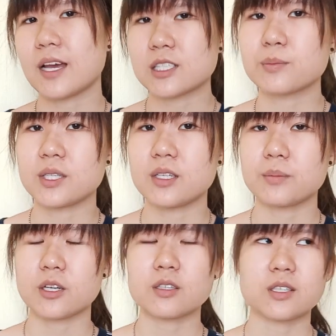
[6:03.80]
last minute
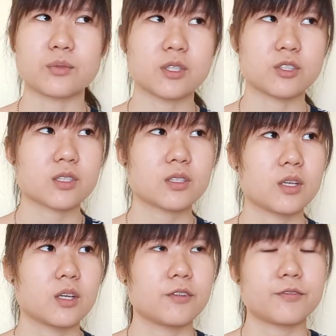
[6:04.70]
because it will just
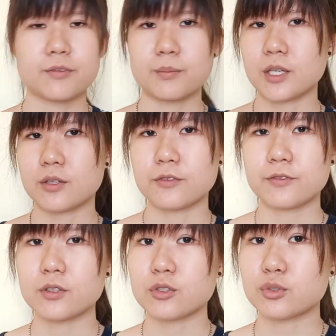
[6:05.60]
make you
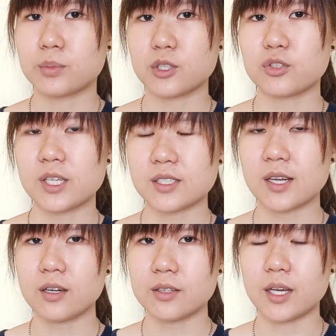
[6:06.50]
feel super stressed
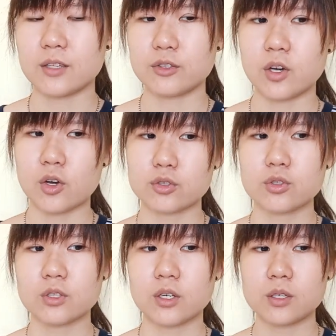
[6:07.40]
out, and you're also
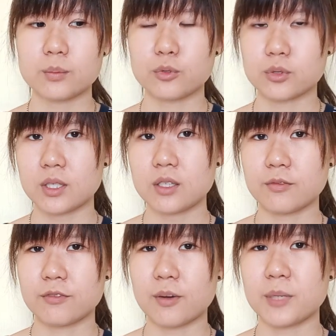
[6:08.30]
not putting
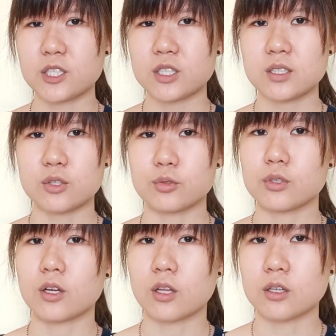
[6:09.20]
information into
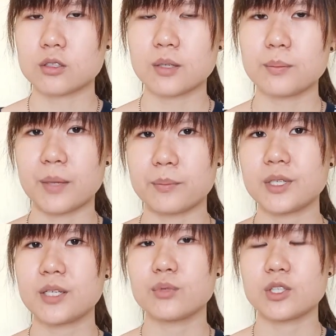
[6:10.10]
your long-term
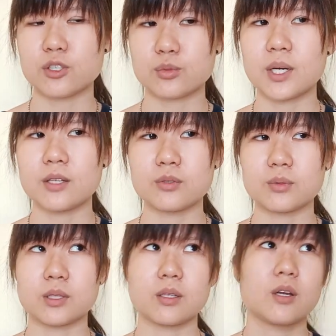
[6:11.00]
memory, which is why you
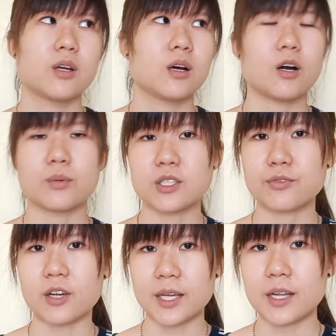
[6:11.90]
will always
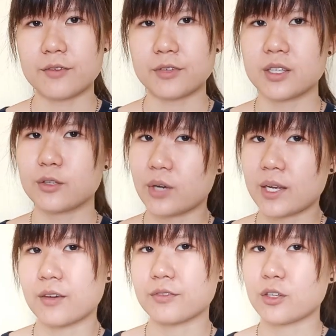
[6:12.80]
forget everything right
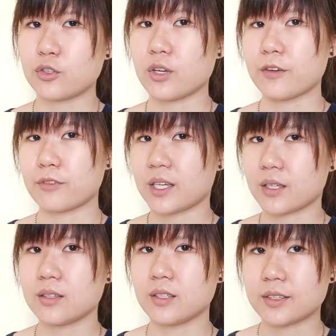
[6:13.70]
after you have
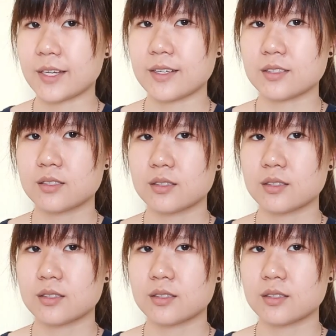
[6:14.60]
taken the test.